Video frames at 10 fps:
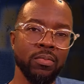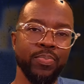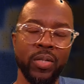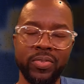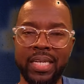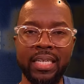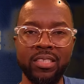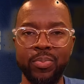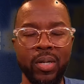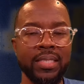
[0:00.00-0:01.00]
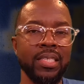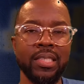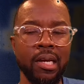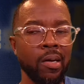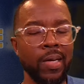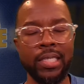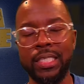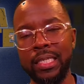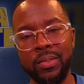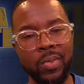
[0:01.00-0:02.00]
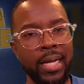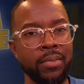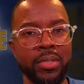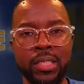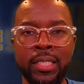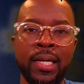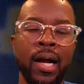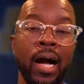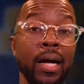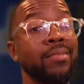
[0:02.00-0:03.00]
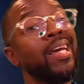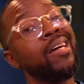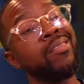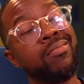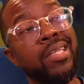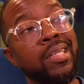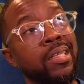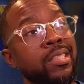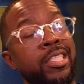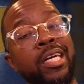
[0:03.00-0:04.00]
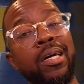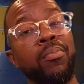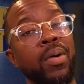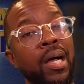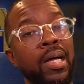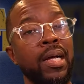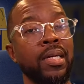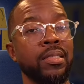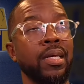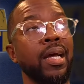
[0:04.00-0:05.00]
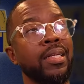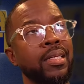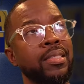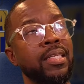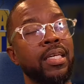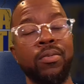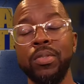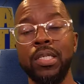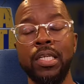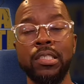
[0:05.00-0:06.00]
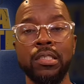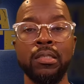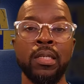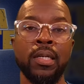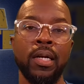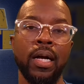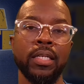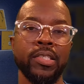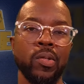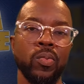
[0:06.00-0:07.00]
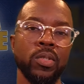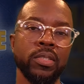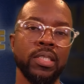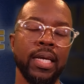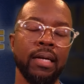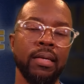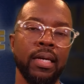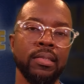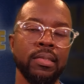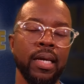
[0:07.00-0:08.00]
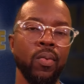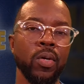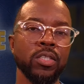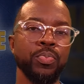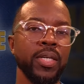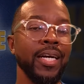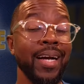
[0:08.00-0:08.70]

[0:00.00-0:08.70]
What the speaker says: both sides of the ball, I think they all right. Jalen Ramsey, now Chubb, I think he was injured, so we'll see how that works. But